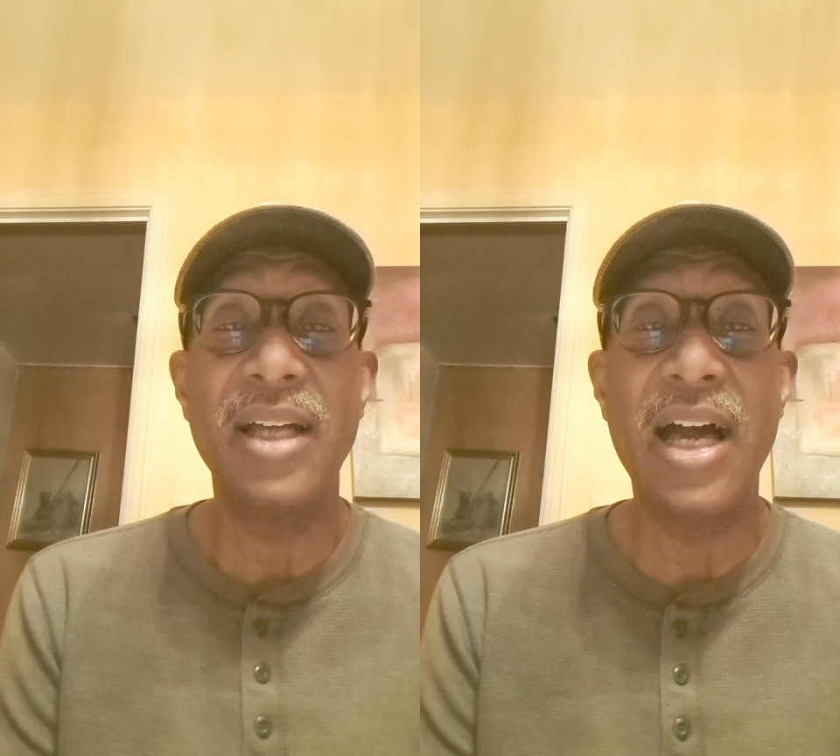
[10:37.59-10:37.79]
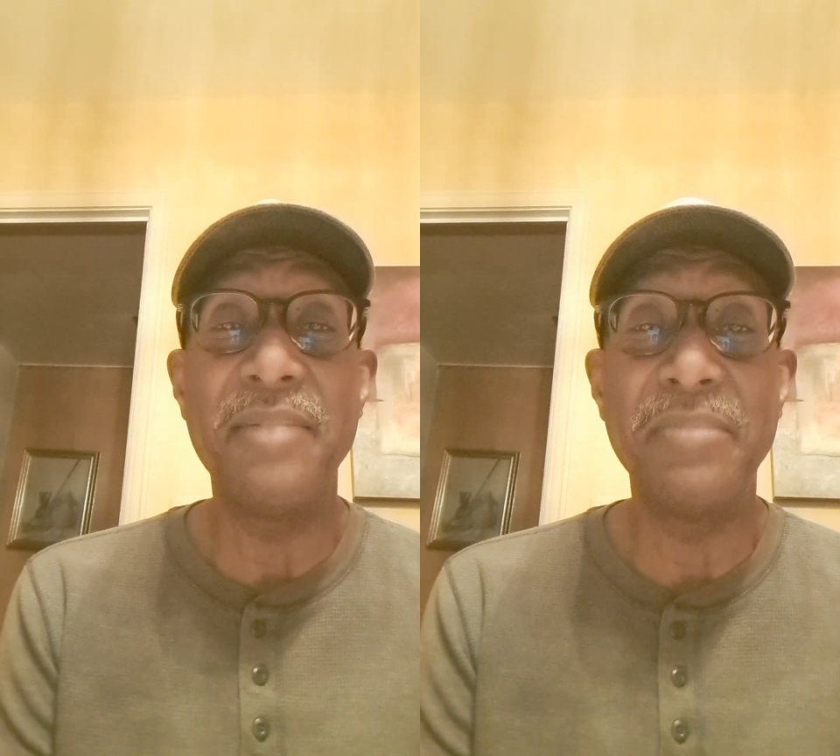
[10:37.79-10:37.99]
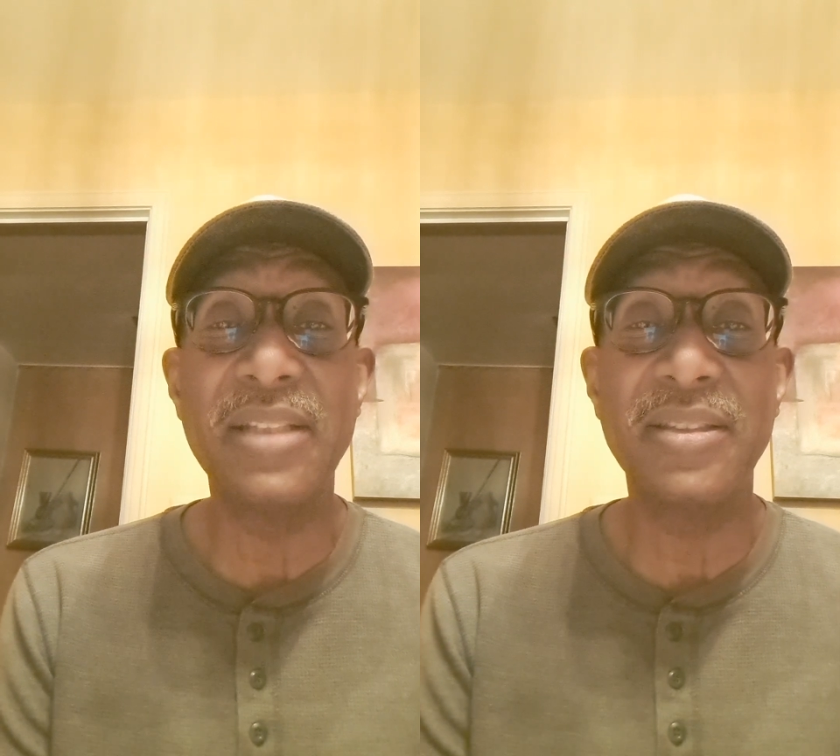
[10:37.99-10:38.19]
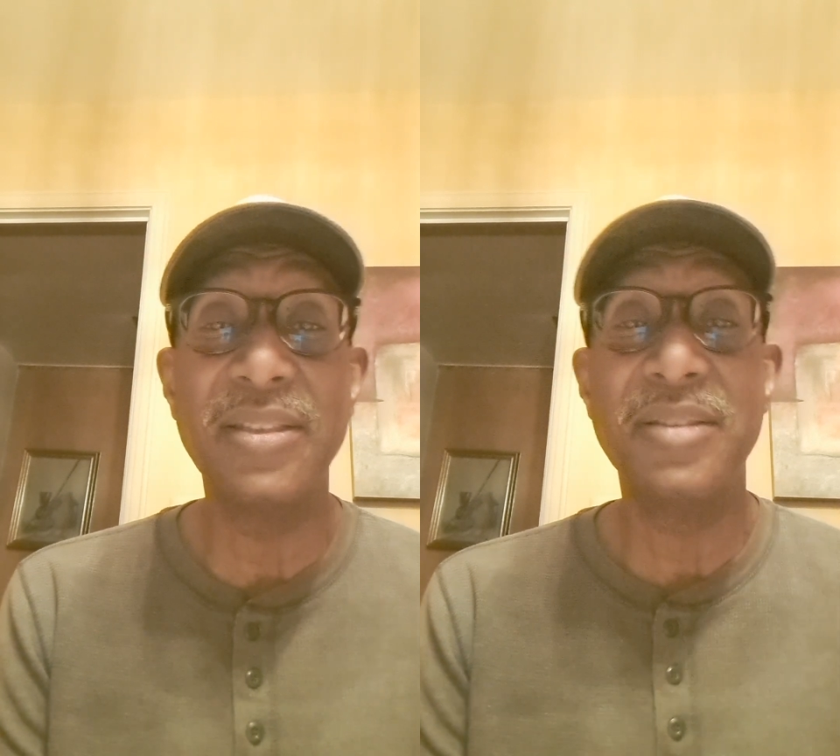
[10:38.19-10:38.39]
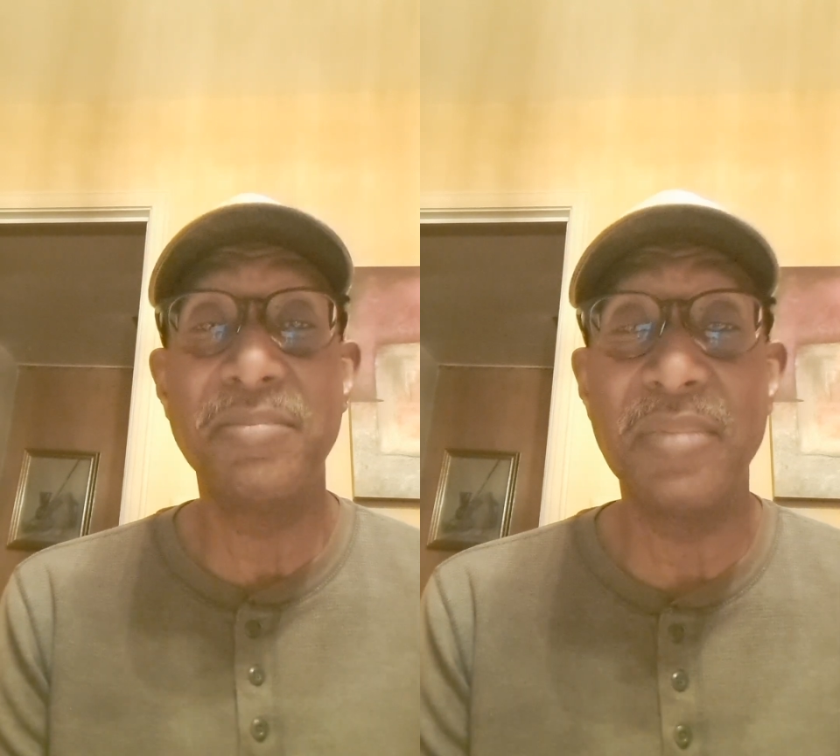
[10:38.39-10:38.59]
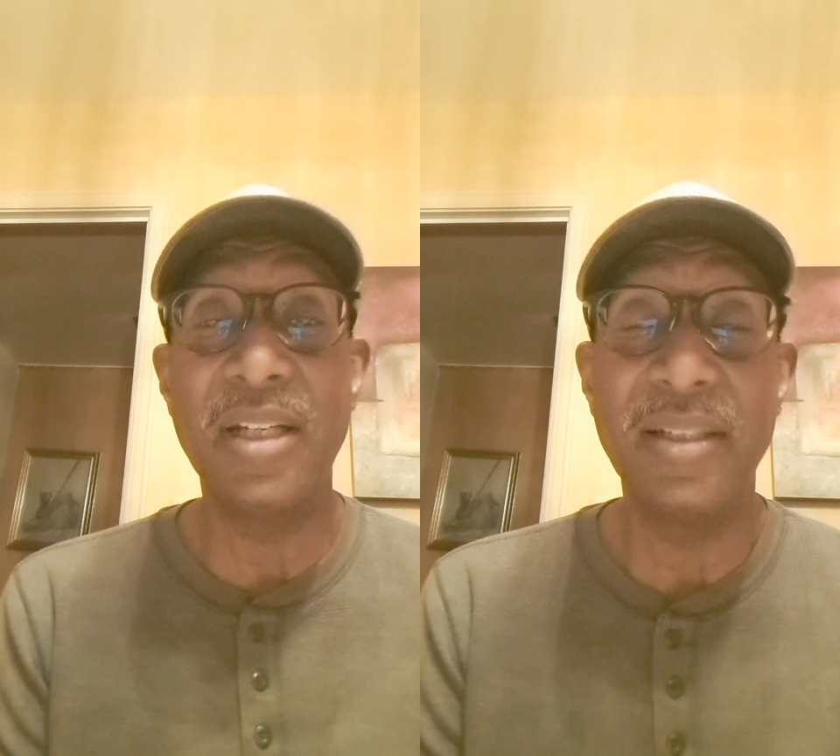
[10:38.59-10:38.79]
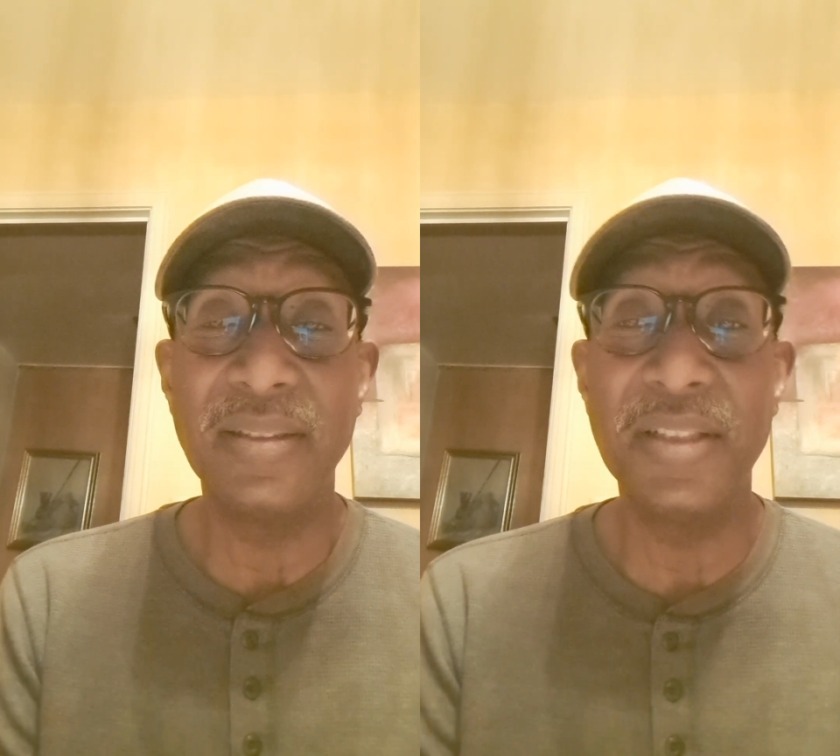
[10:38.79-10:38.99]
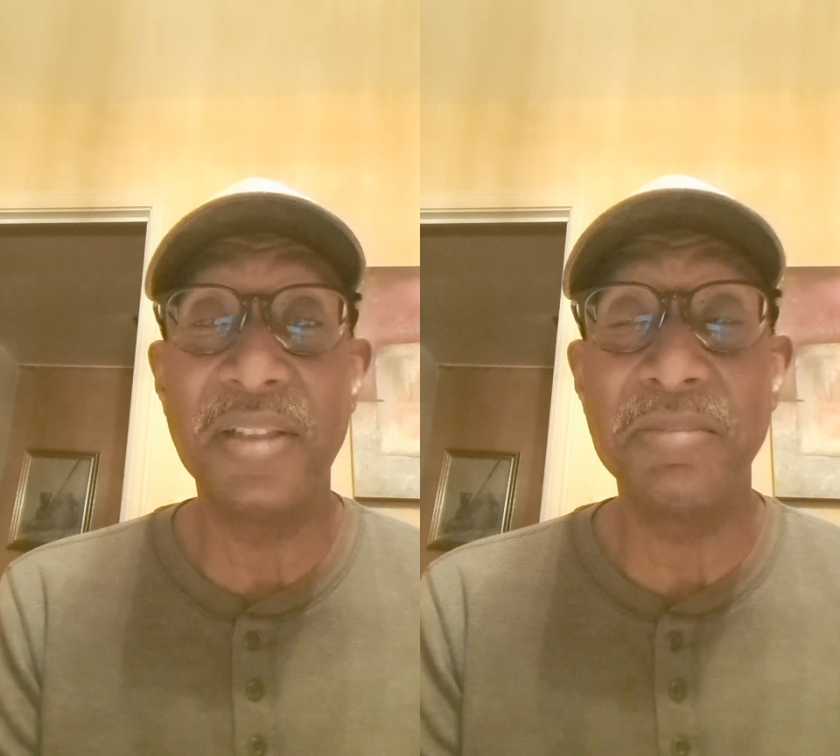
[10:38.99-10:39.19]
I met this
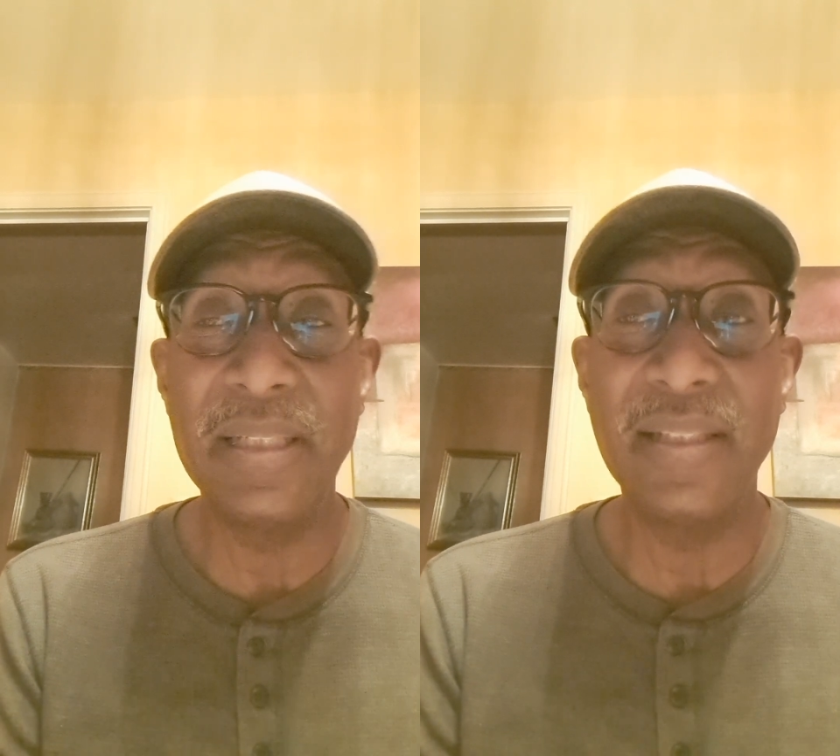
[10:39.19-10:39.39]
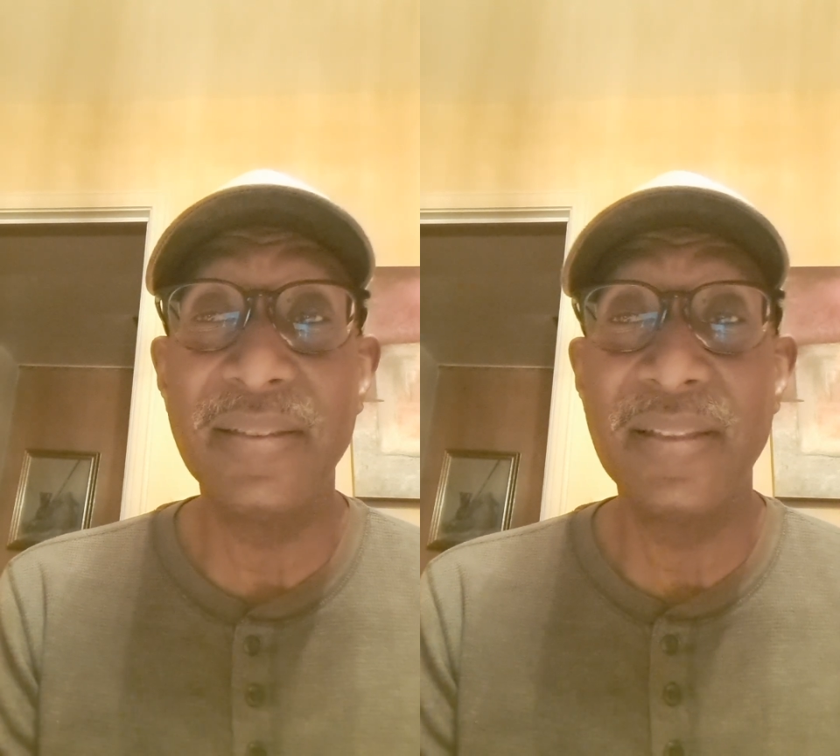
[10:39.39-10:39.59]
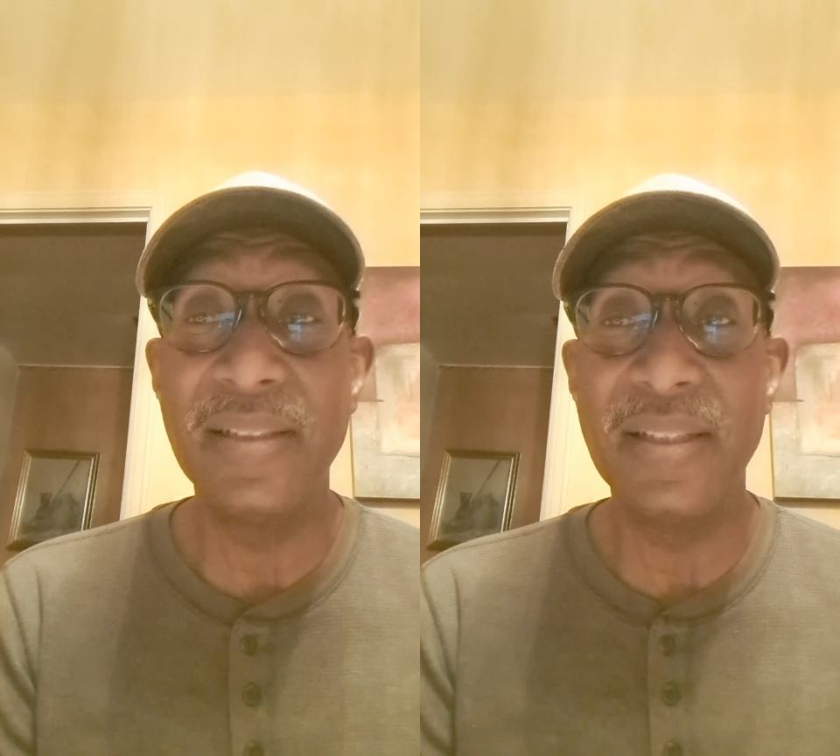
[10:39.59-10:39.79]
young man